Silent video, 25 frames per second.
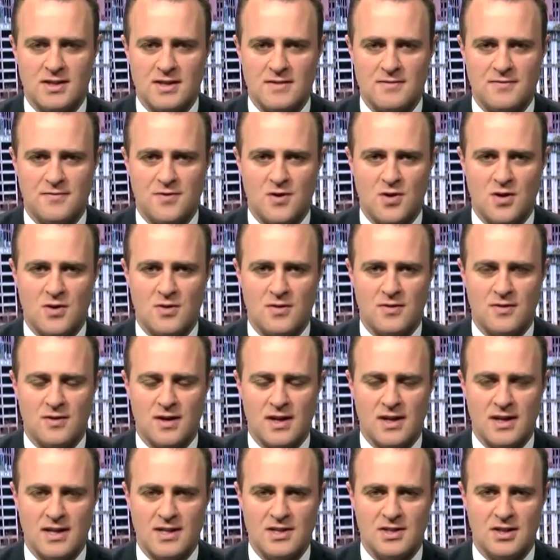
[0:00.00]
the
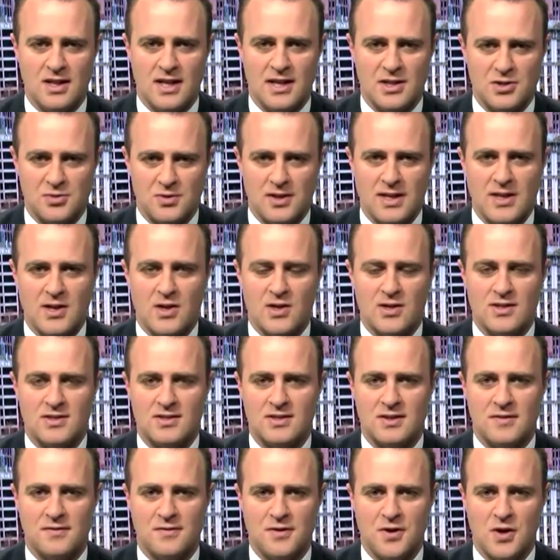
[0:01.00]
uh, intellectually
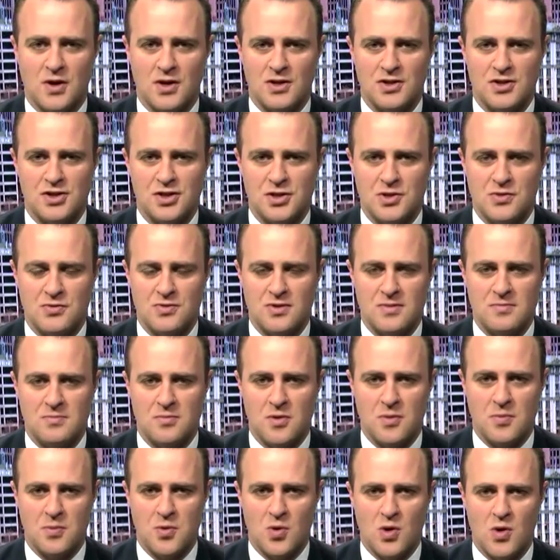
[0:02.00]
honest. The Forgotten Children
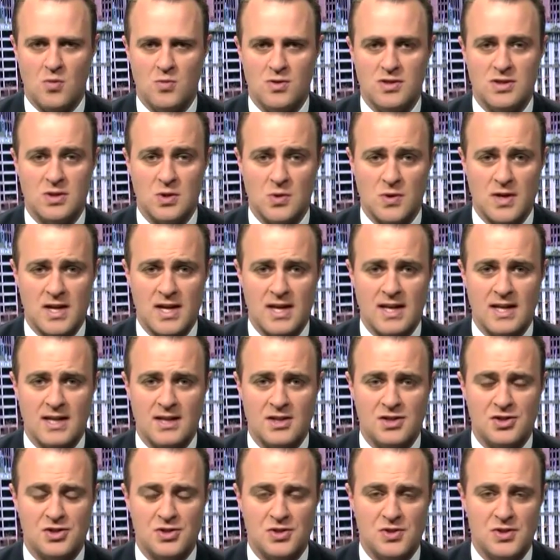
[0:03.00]
report was looking at
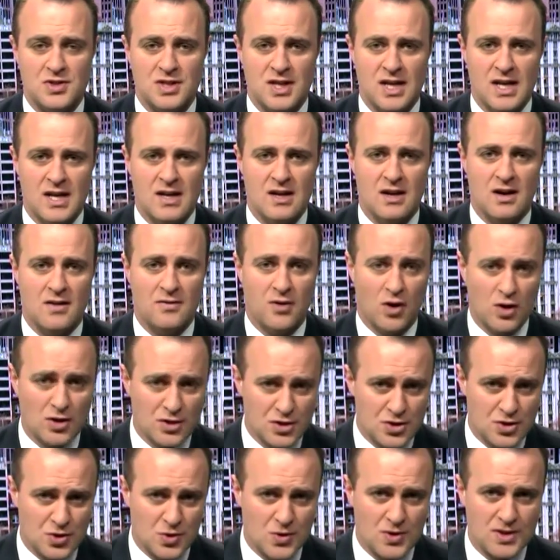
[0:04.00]
issues of
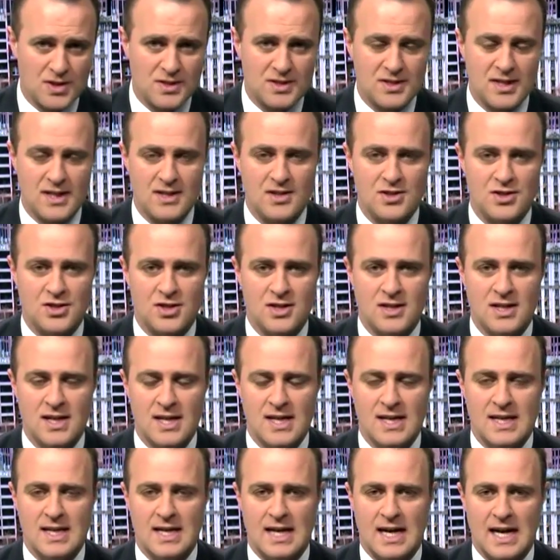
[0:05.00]
onshore detention.
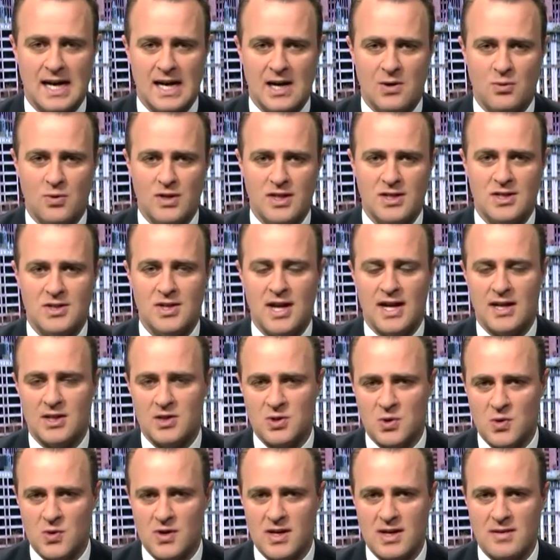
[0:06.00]
Uh, we're now
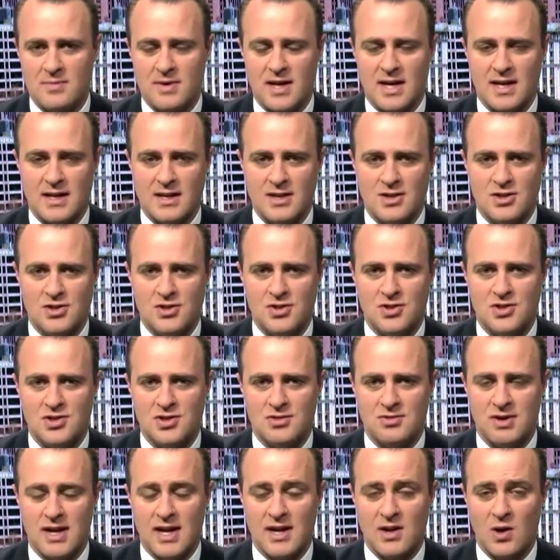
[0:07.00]
talking about issues
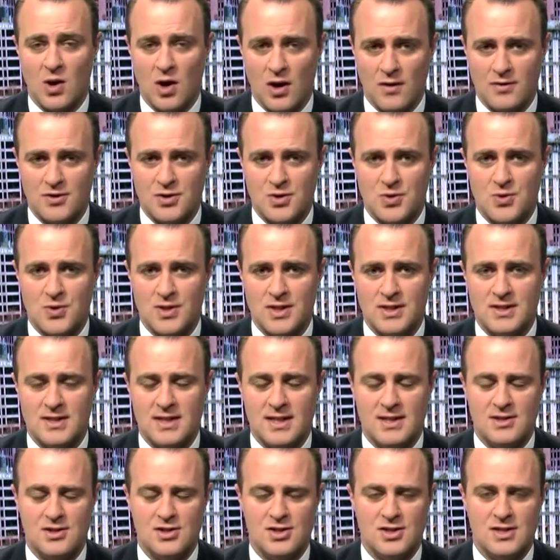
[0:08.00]
around offshore
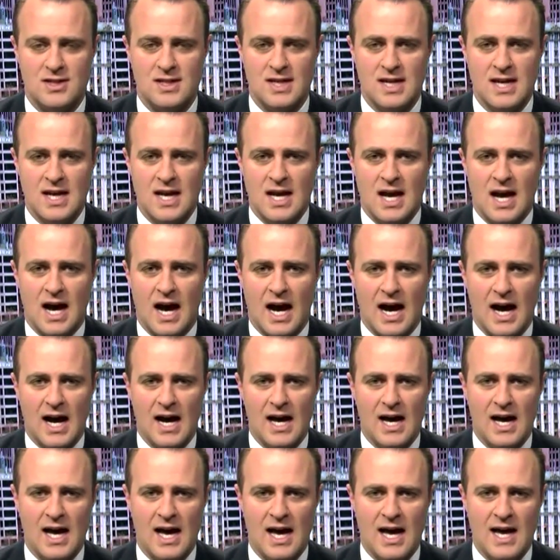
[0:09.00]
detention.
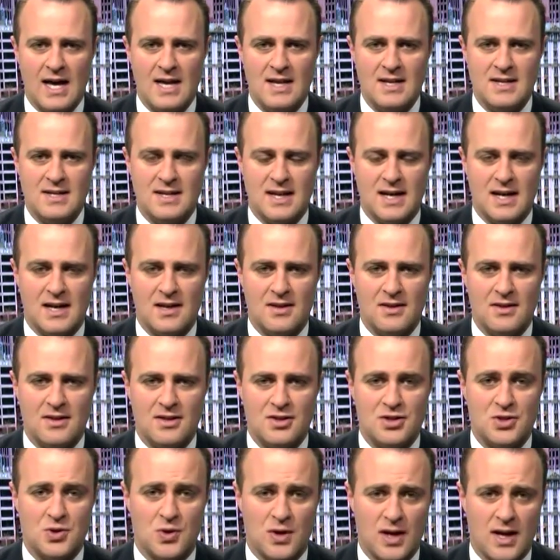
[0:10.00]
Uh, and uh,
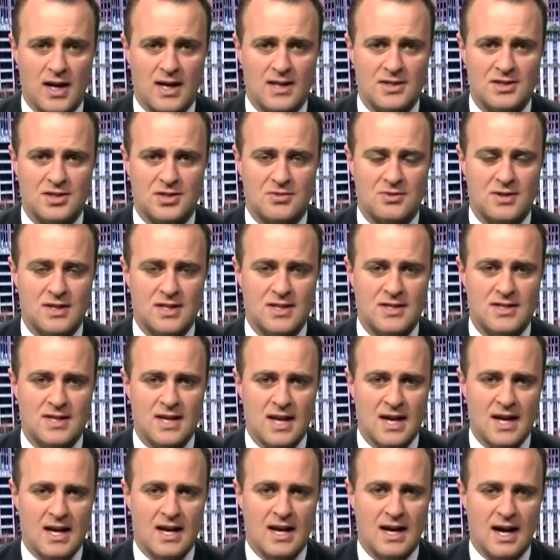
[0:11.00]
the short answer is
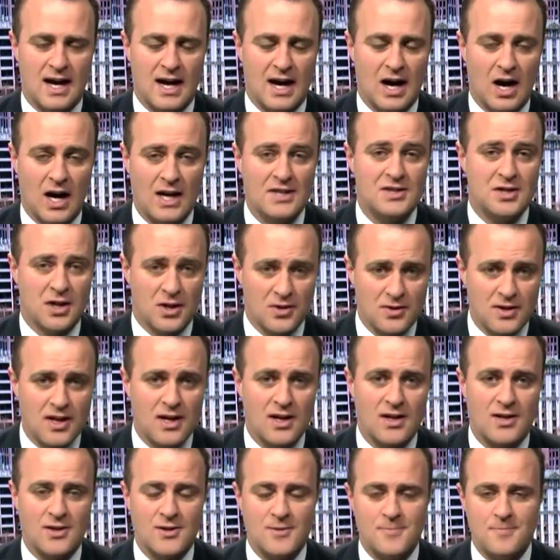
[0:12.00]
uh, I don't
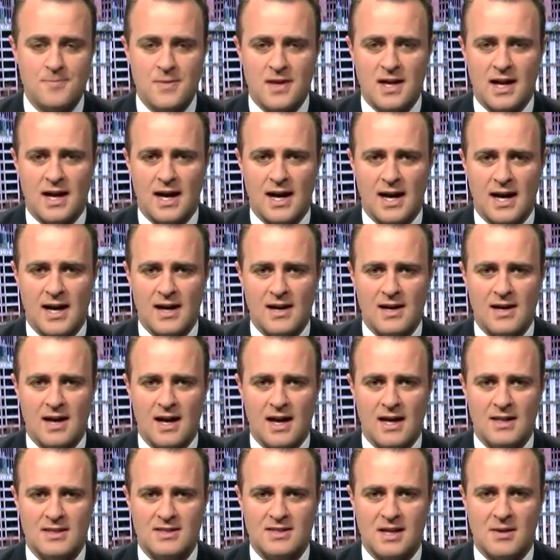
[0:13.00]
know. Uh,
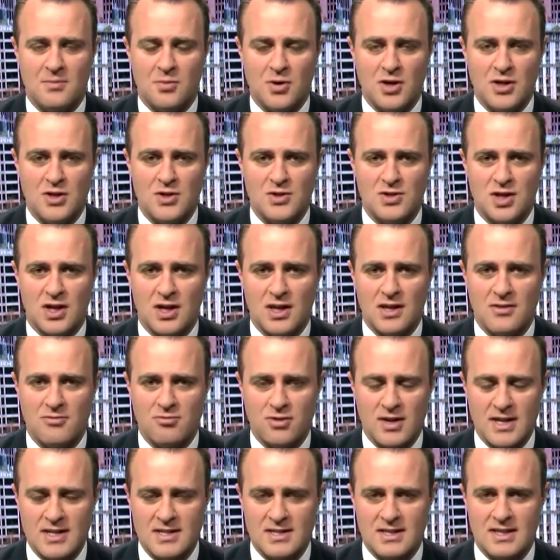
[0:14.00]
as somebody who's only
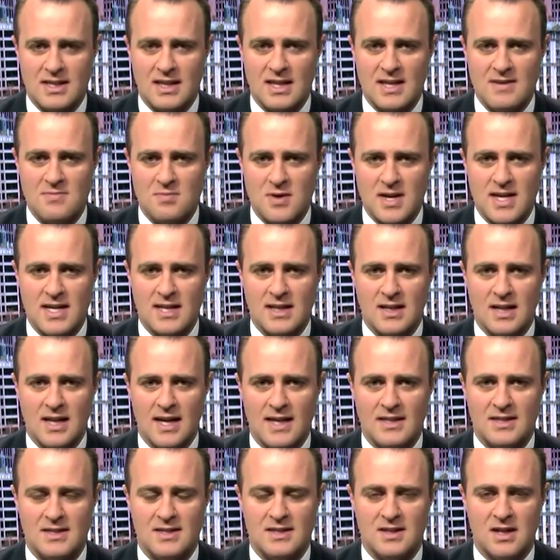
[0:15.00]
recently been
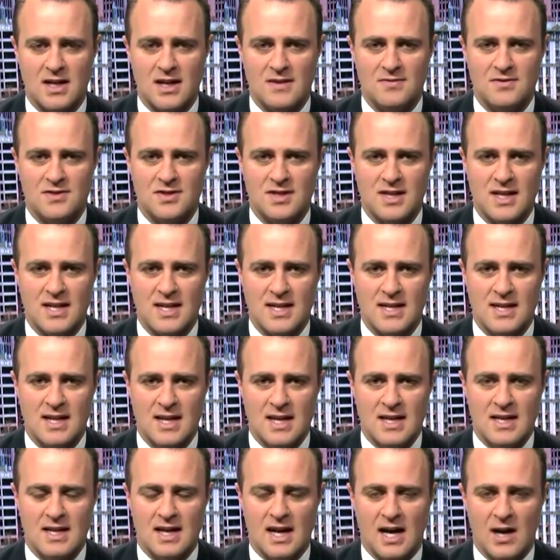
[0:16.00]
elected, I've seen
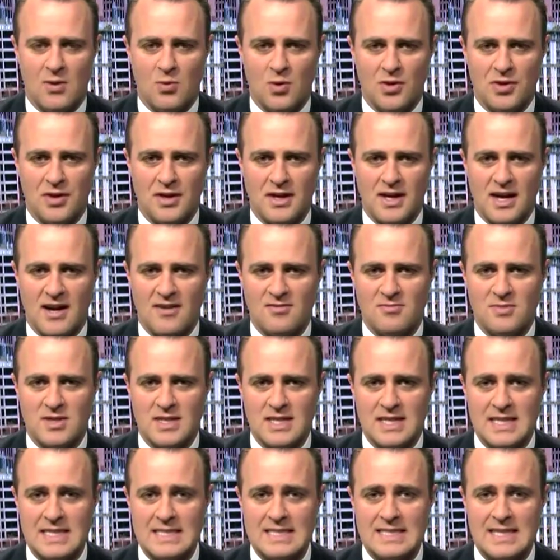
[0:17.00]
what the
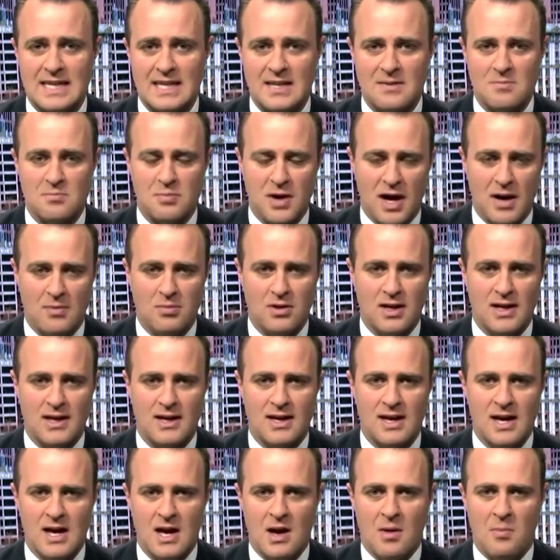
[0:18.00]
government has done in
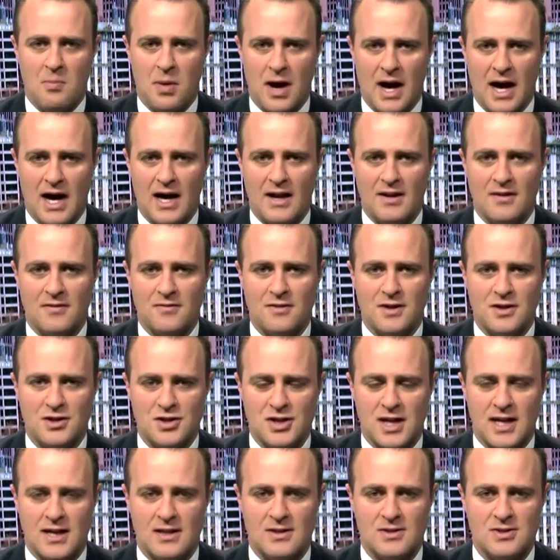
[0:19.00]
public. Part of the
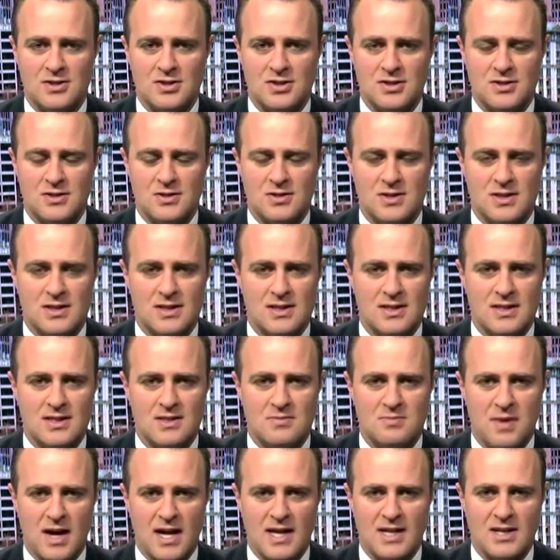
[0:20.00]
challenge
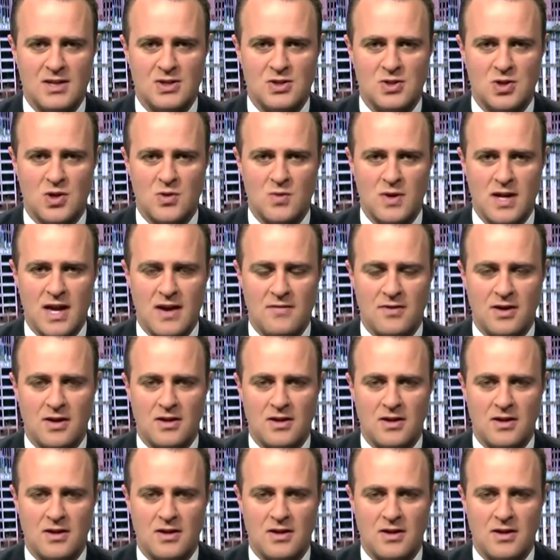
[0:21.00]
is making sure we have a